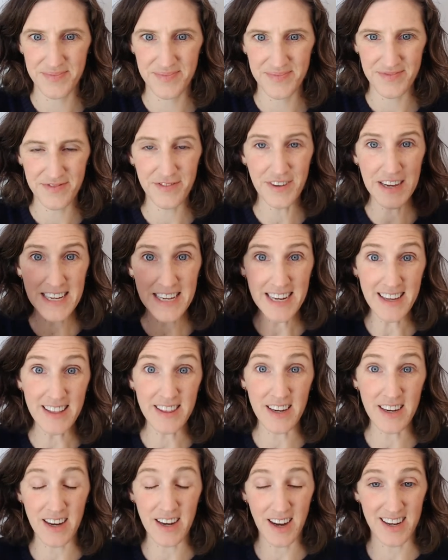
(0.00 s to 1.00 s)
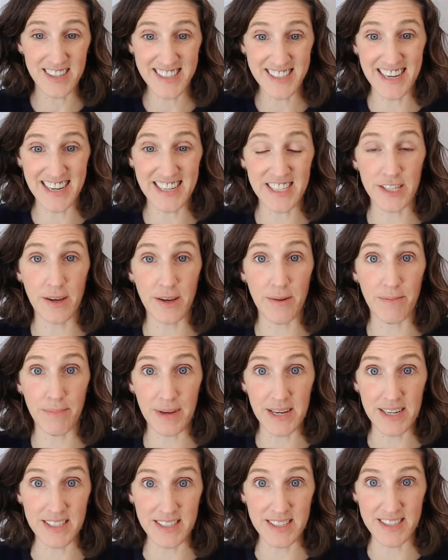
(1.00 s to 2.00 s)
Feeding the content
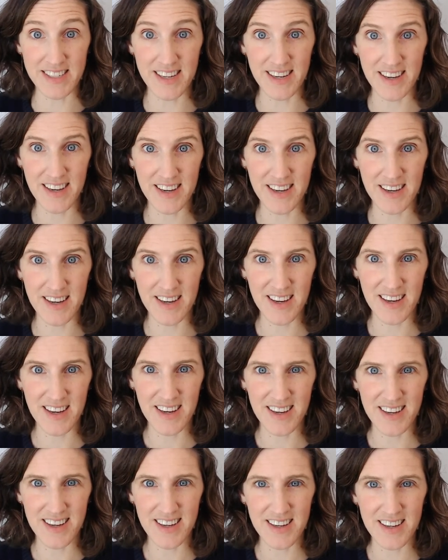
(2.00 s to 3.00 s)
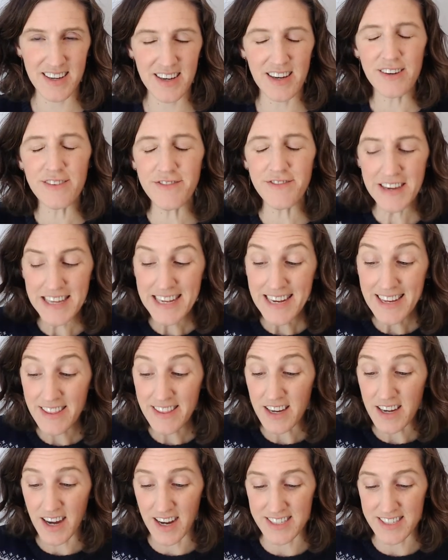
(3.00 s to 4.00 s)
beast. Feeding
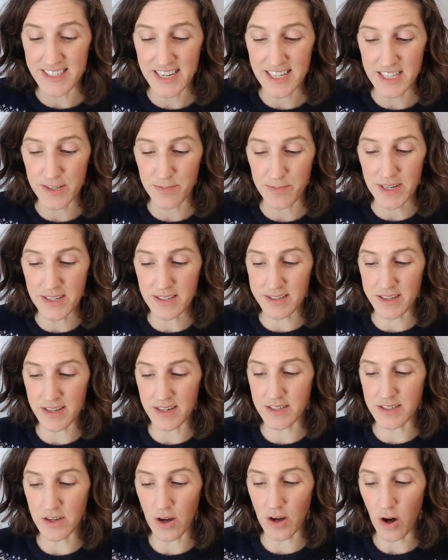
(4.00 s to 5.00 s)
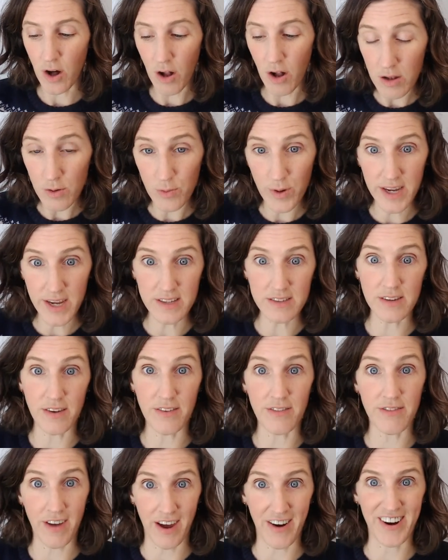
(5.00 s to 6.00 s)
the content beast is always
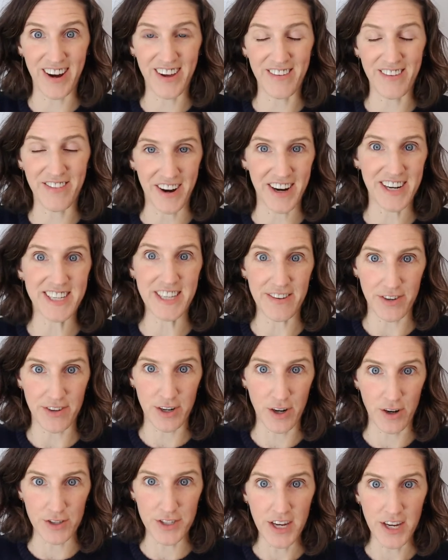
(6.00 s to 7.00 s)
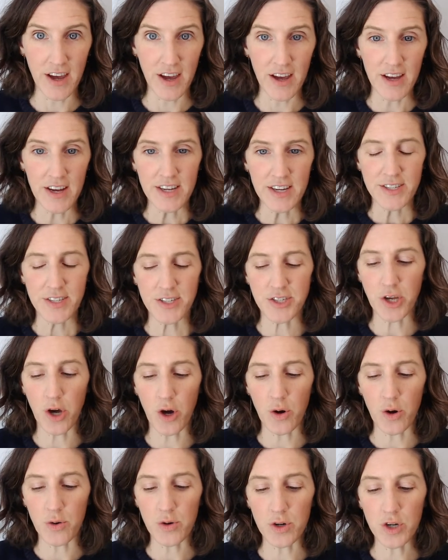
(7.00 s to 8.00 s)
very, very difficult.
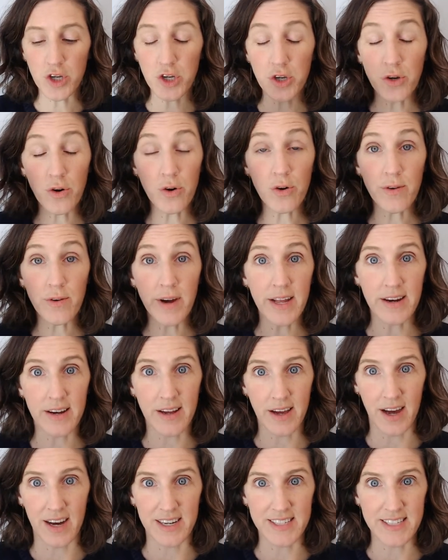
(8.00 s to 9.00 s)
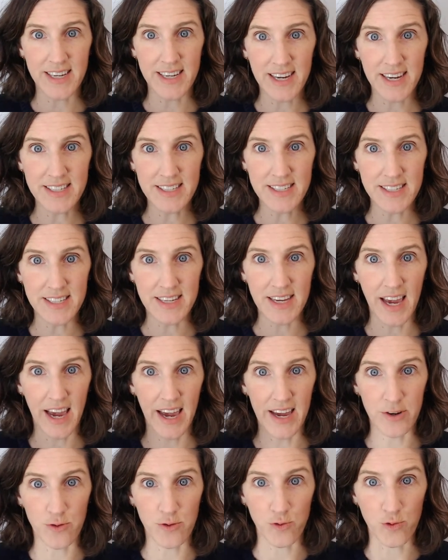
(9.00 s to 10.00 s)
So, curated content
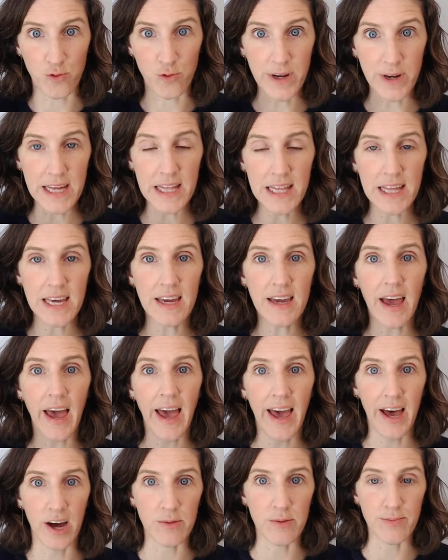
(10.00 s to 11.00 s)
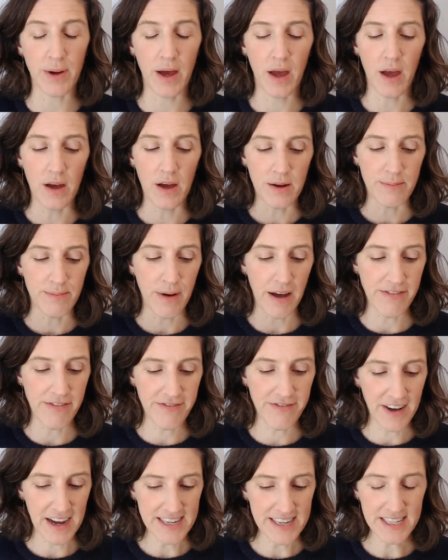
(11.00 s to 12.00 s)
can really help by
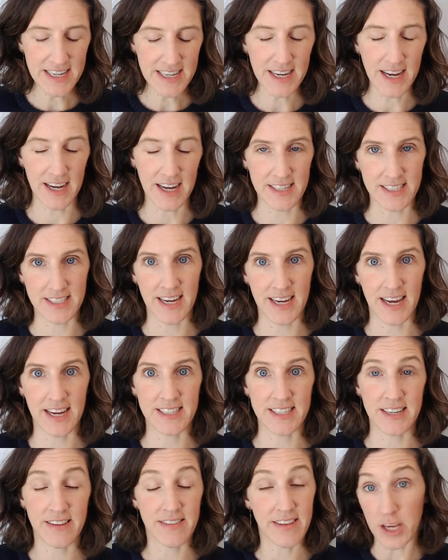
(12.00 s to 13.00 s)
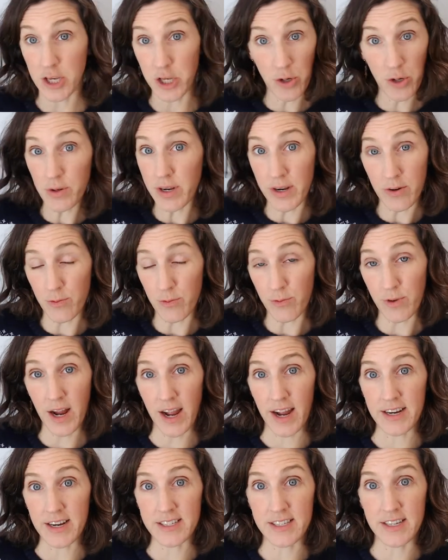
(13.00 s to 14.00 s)
finding content that you didn't
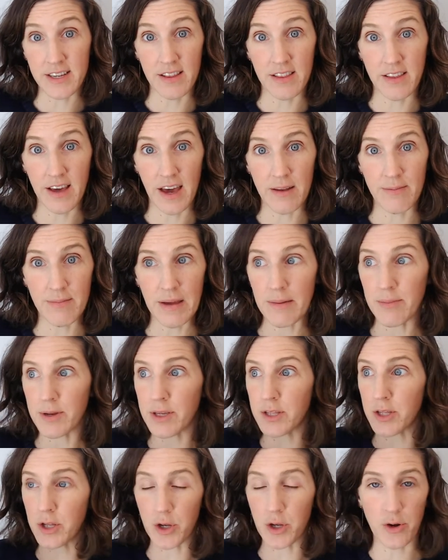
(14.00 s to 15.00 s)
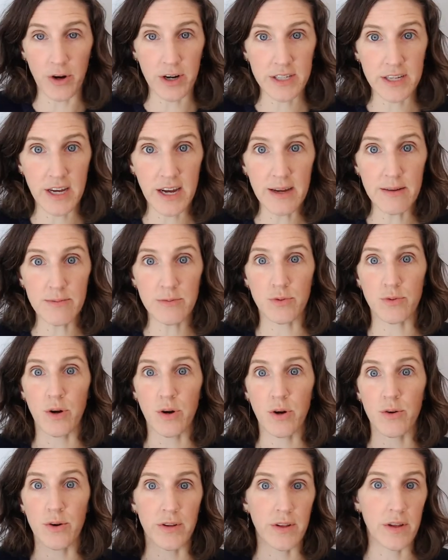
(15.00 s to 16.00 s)
write, that maybe the New York Times
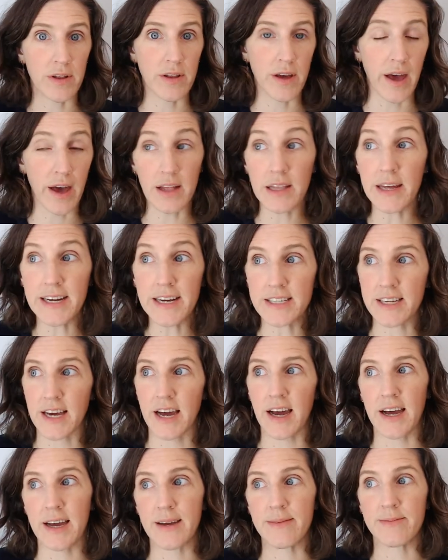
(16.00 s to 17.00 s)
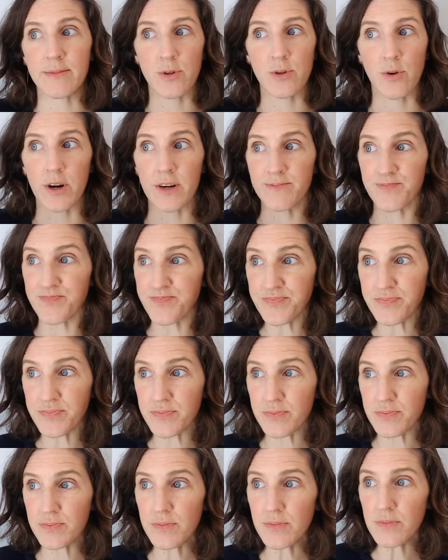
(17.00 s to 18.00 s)
wrote, or the LA Times, or
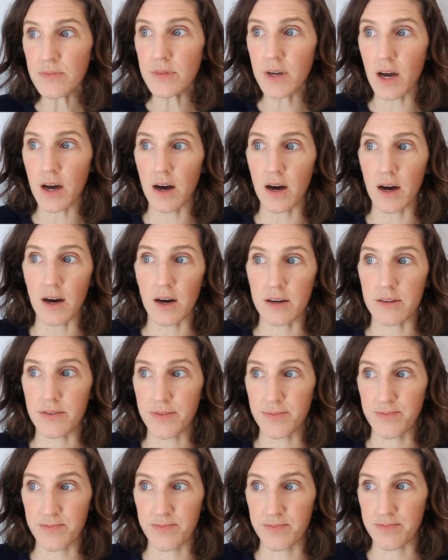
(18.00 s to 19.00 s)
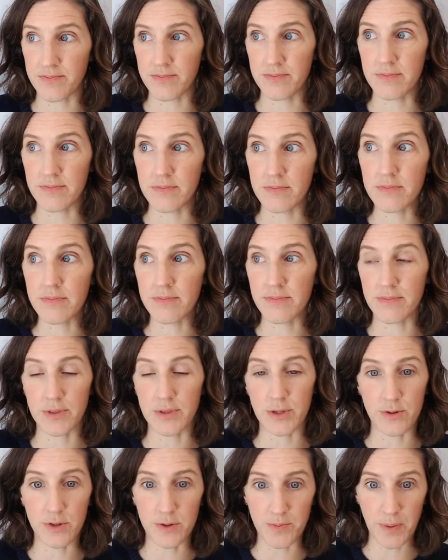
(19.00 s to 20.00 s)
a
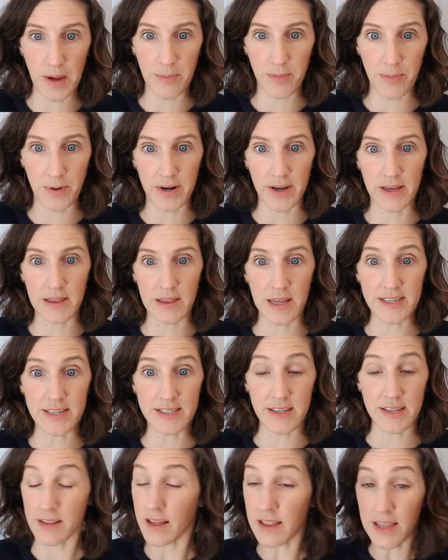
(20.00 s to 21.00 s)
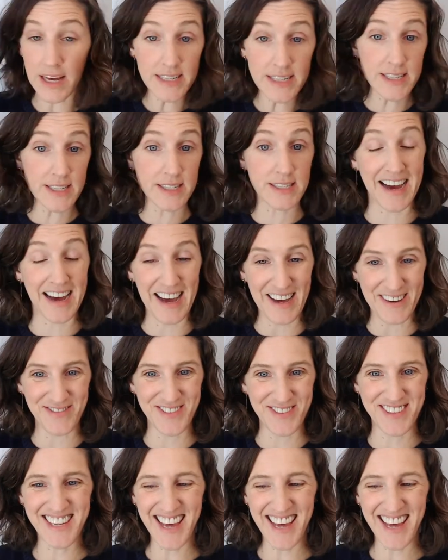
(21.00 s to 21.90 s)
newspaper in London, the London Times,